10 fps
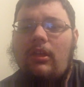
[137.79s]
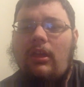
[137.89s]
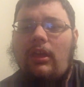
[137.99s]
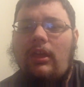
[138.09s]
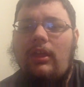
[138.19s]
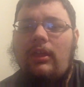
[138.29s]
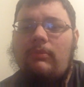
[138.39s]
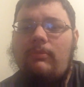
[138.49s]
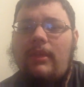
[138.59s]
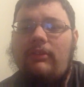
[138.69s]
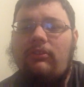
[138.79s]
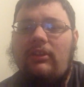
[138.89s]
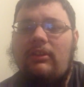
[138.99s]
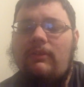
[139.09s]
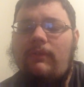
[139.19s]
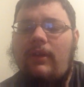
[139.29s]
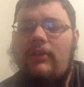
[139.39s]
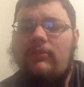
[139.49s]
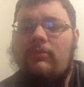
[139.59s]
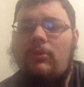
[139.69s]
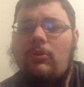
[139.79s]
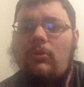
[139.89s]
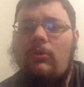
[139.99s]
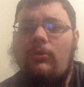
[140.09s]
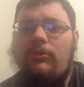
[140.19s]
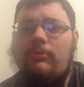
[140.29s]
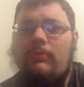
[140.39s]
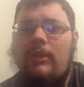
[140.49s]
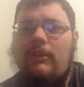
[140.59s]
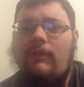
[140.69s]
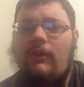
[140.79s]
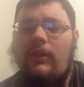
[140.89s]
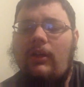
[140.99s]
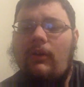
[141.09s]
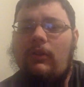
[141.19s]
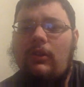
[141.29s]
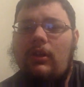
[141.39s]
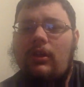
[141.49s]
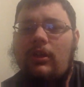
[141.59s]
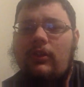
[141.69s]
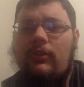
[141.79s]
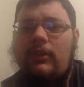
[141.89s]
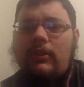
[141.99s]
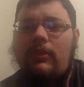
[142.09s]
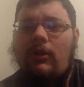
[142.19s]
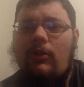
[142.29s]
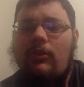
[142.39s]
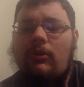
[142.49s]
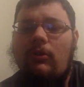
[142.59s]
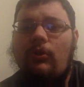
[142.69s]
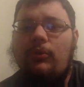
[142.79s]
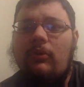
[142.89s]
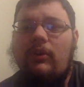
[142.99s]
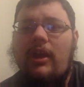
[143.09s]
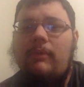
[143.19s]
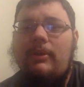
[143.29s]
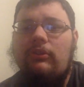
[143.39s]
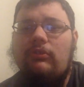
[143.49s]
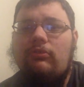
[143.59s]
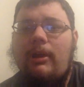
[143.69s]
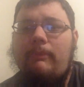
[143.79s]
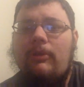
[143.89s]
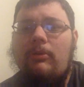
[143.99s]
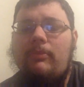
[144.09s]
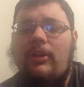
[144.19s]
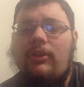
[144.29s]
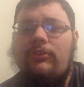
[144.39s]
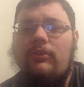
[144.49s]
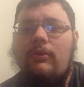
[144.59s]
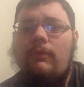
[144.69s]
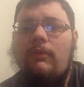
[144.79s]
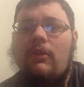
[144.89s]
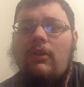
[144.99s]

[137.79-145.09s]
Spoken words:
and basically had to fight some ghouls, and found out all the ghouls were kind of basically trapped there because of